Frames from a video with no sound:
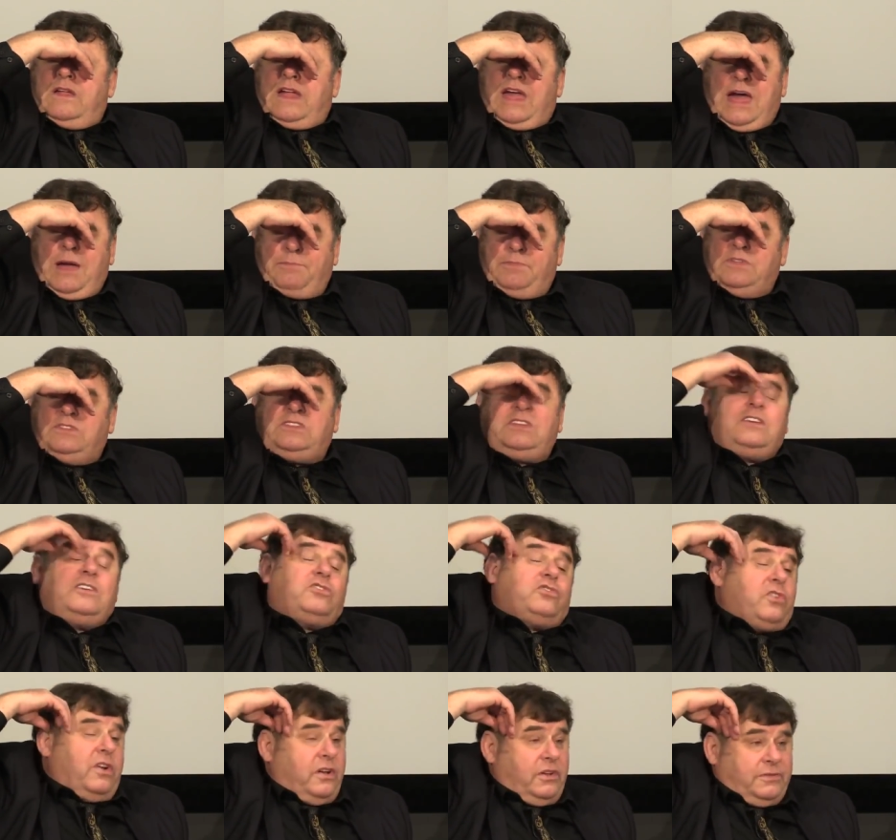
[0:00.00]
Happened to
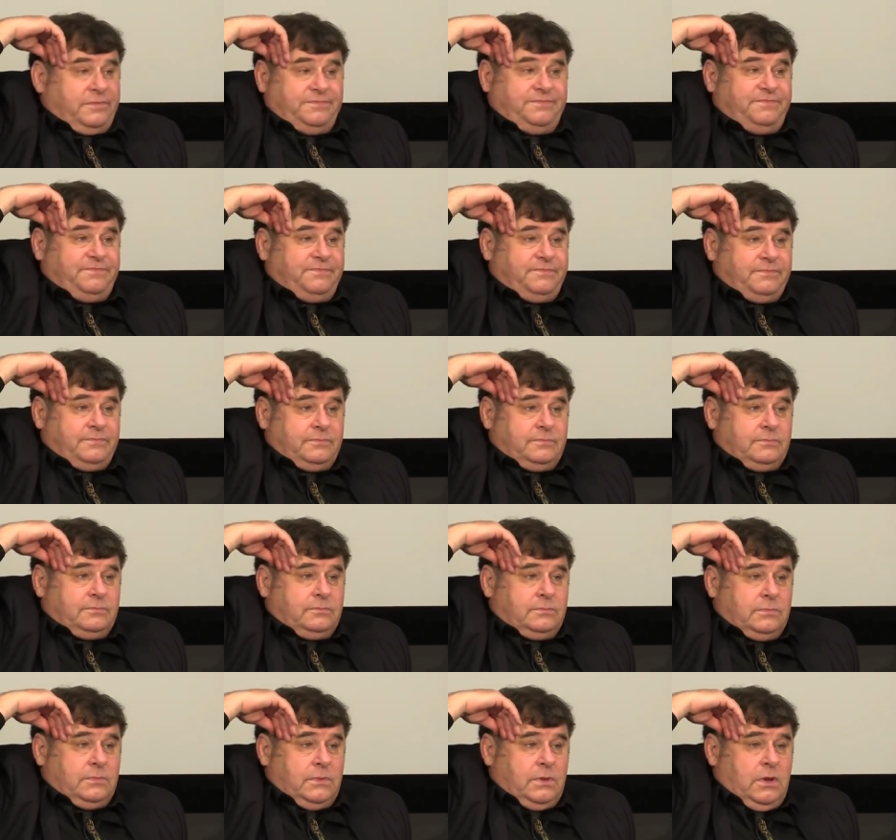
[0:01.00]
Israel.
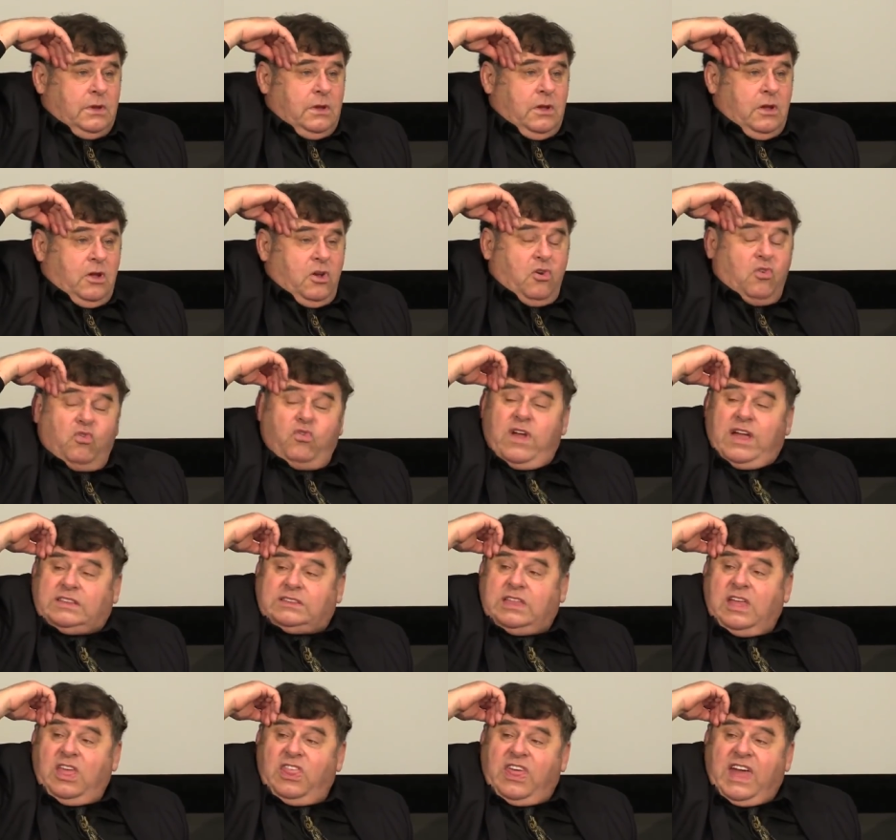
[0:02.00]

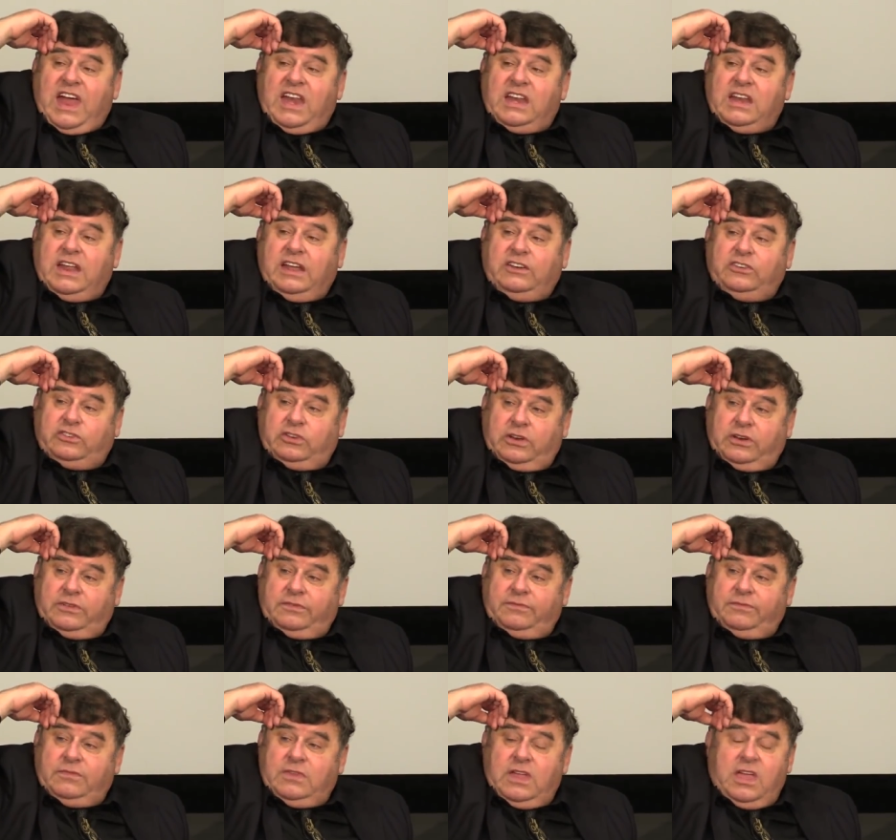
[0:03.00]
Wrecked that nation.
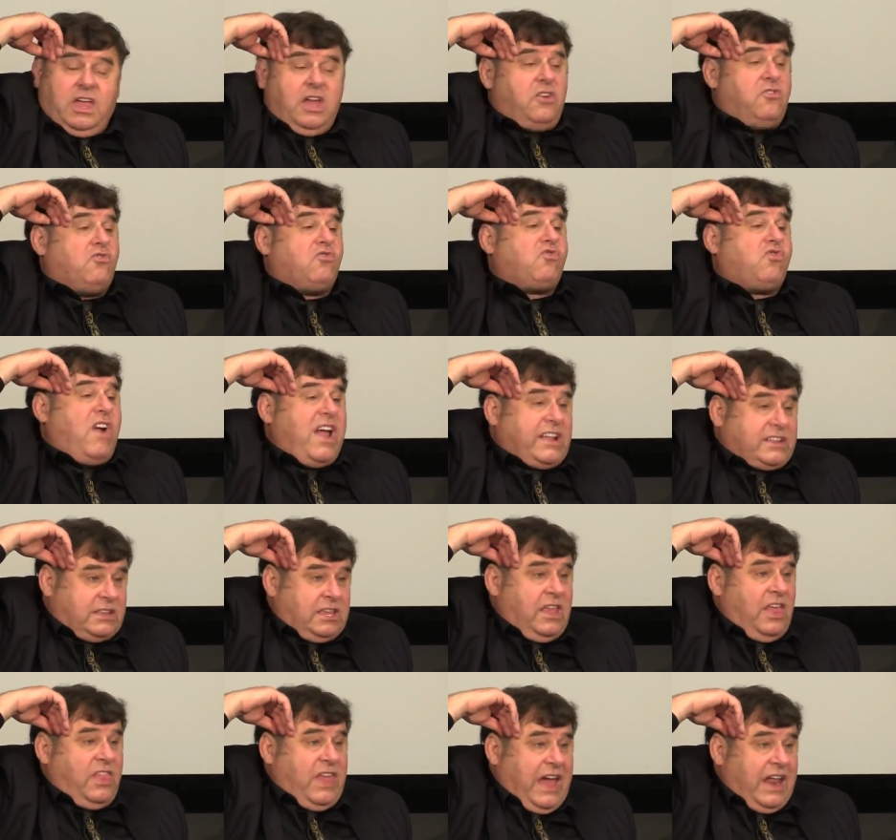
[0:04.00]
It
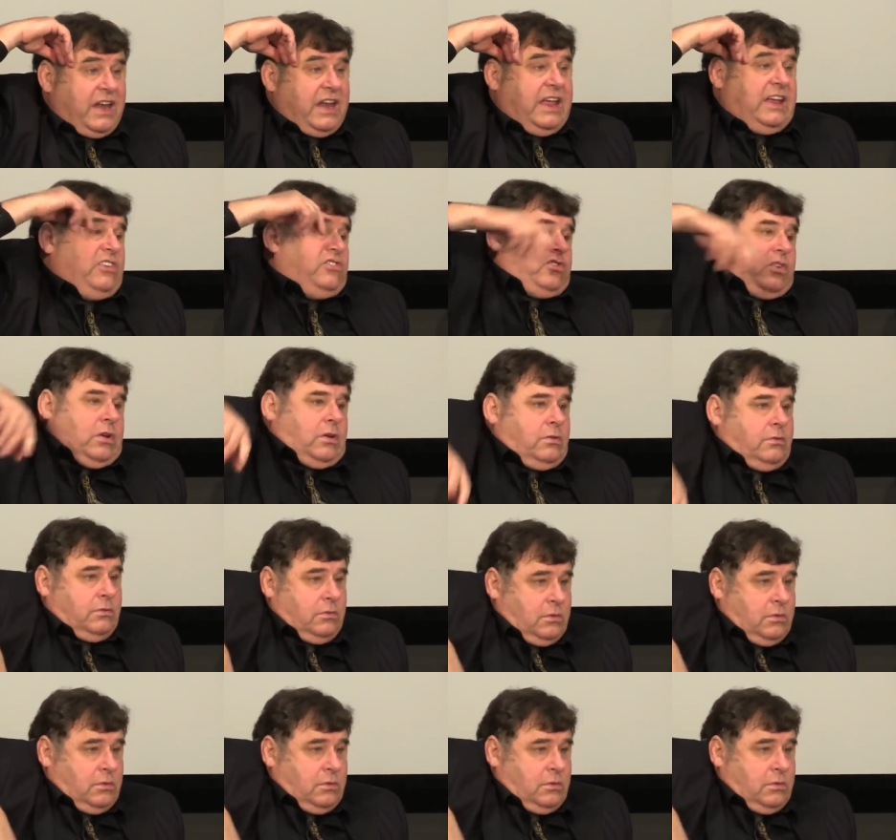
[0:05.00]
wrecked that nation.